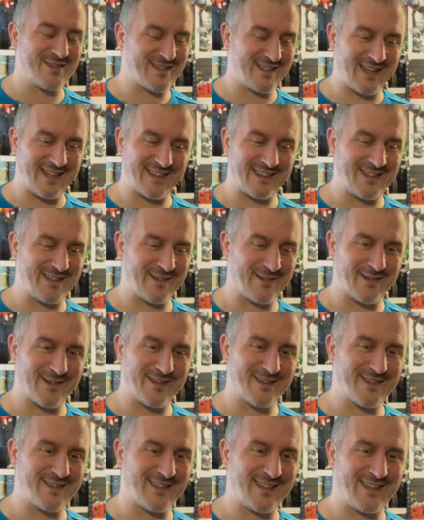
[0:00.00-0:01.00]
stand here
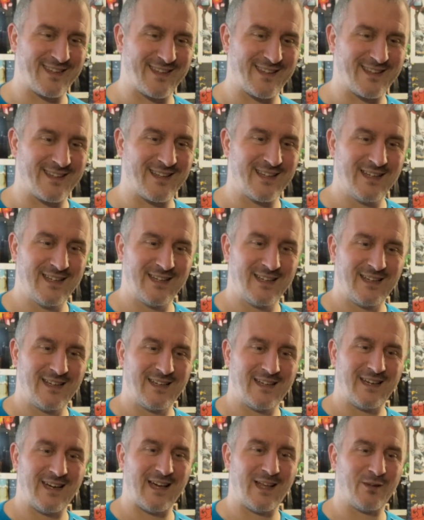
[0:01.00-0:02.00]
and say that
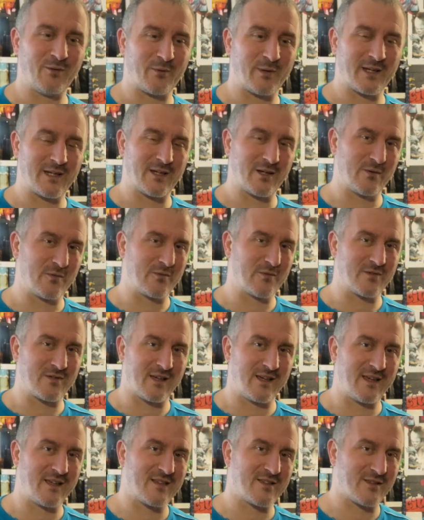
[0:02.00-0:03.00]
Halloween Kills
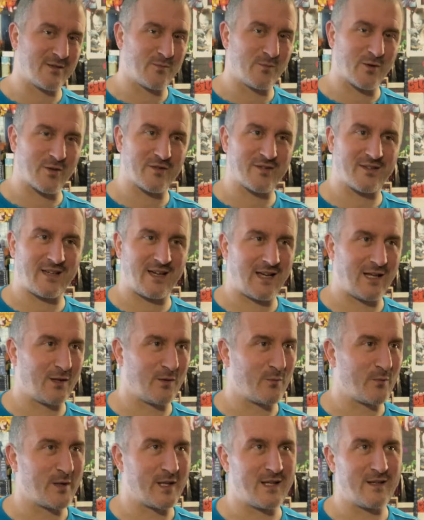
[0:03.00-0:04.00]
is the worst
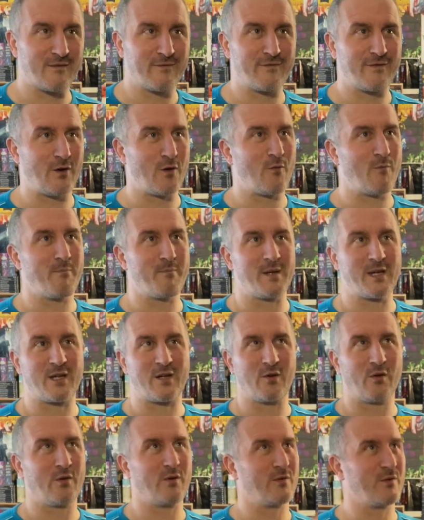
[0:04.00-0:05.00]
Halloween film
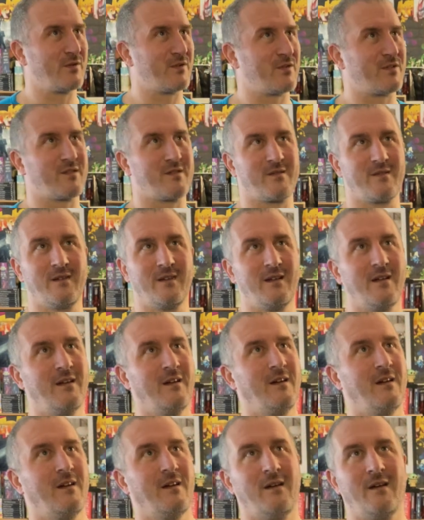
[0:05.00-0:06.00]
because,
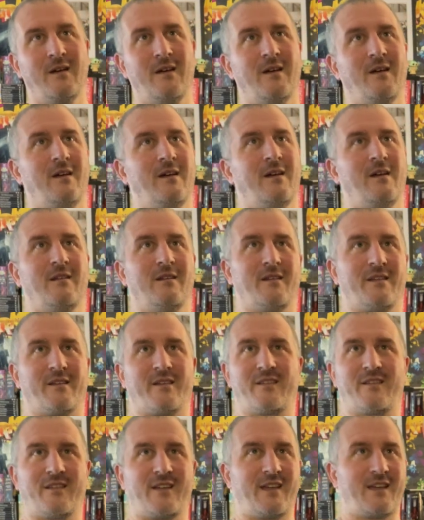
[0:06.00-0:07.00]

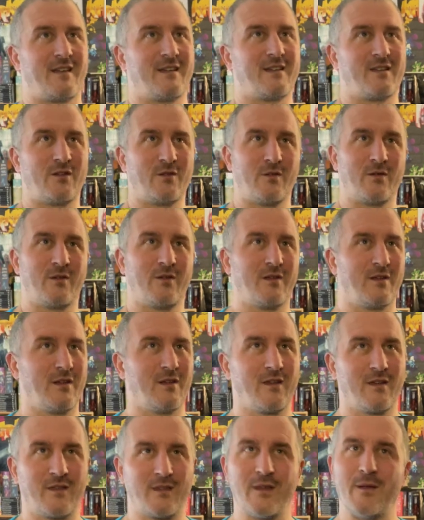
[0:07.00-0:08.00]
let's say, you know,
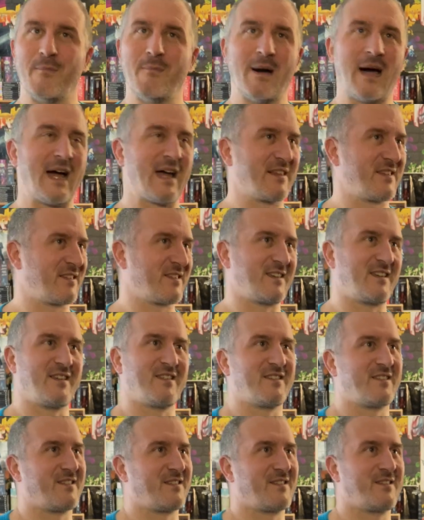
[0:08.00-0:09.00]
The Mask
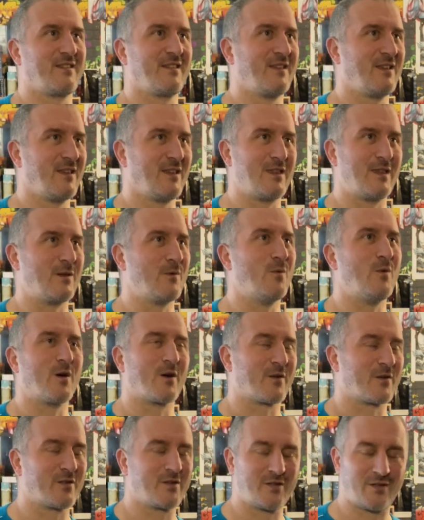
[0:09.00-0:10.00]
is the
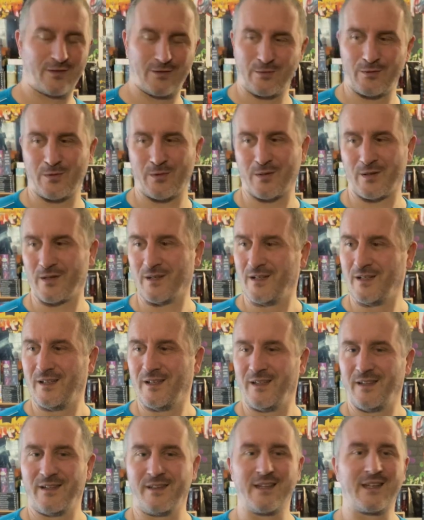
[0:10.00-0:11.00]
worst or
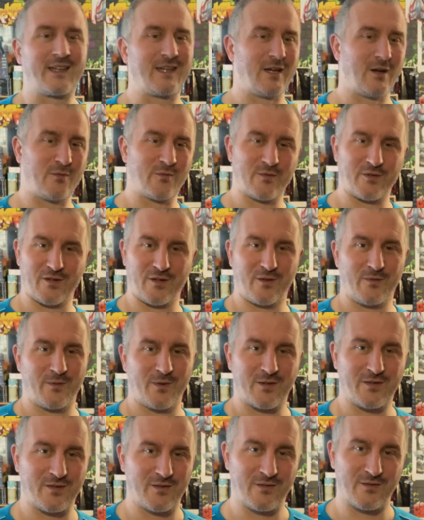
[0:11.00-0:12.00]
the kills are the
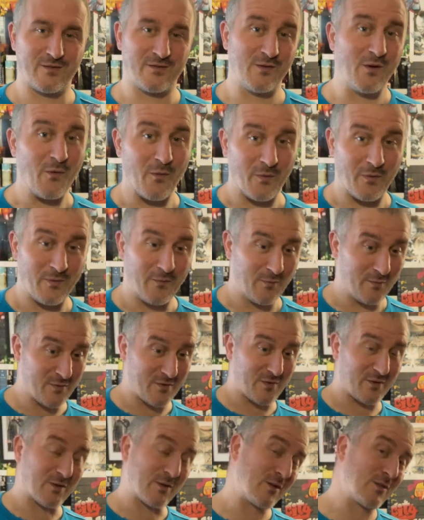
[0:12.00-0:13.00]
worst. There's no,
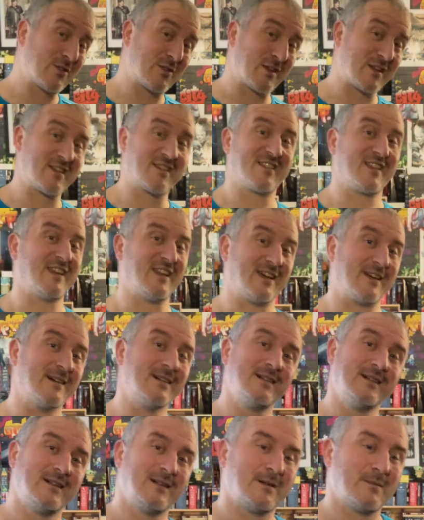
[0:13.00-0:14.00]
those are good things in it,
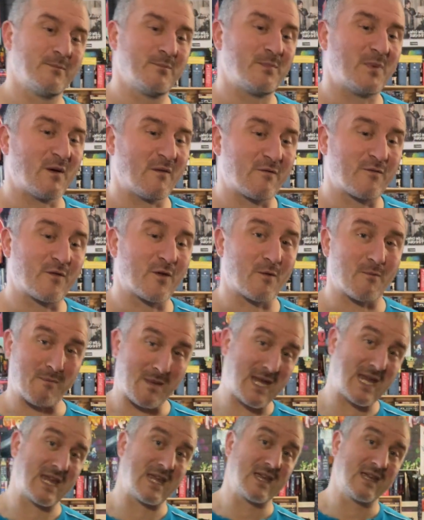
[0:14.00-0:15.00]
but for
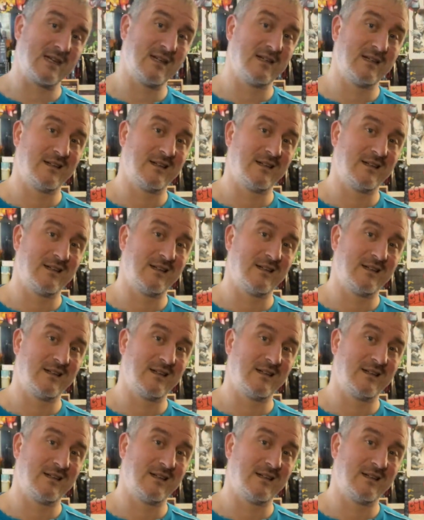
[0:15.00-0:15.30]
me,